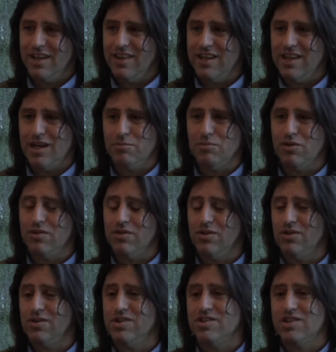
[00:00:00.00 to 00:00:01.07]
the number of
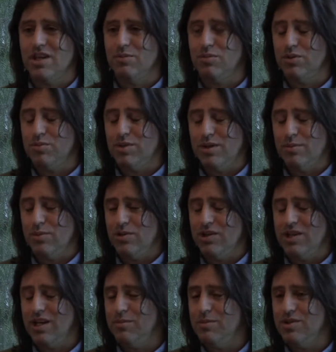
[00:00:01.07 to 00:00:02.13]
non-disabled people you
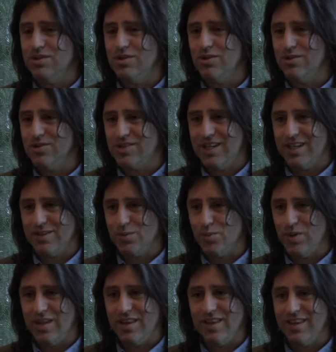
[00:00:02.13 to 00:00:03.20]
came into contact
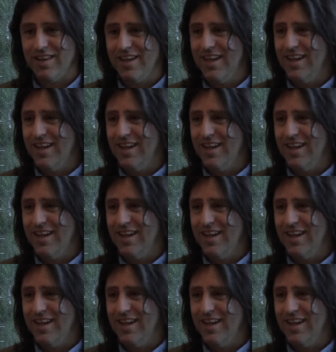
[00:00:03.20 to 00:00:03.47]
with.